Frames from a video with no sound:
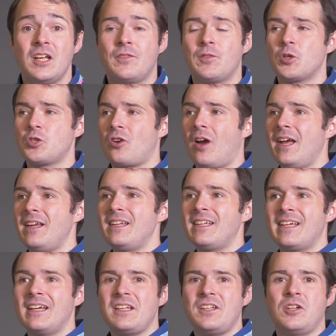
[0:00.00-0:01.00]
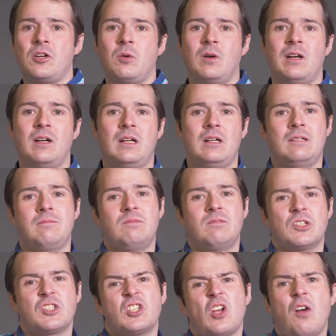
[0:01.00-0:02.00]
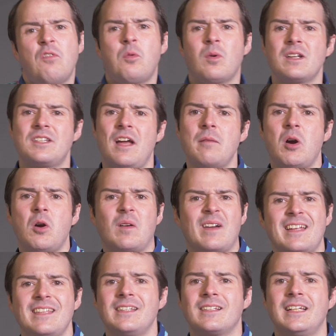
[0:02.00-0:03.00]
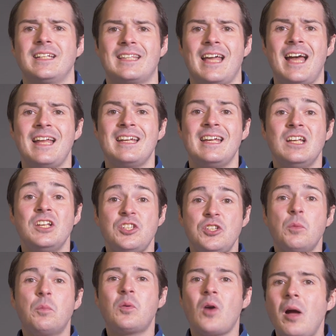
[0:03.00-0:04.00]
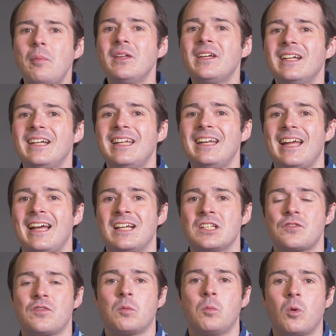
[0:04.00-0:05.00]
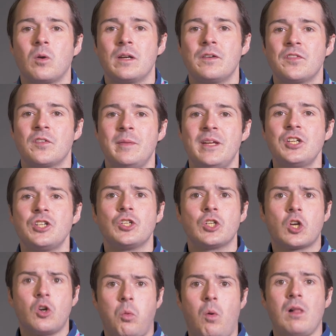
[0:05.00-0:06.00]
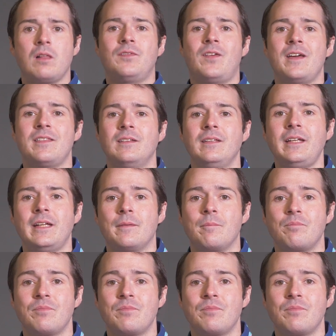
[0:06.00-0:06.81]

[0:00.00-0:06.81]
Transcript: If you're trying to get, you know, a, a software demo or anything like that, you're probably gonna need to ask for more information to qualify the lead.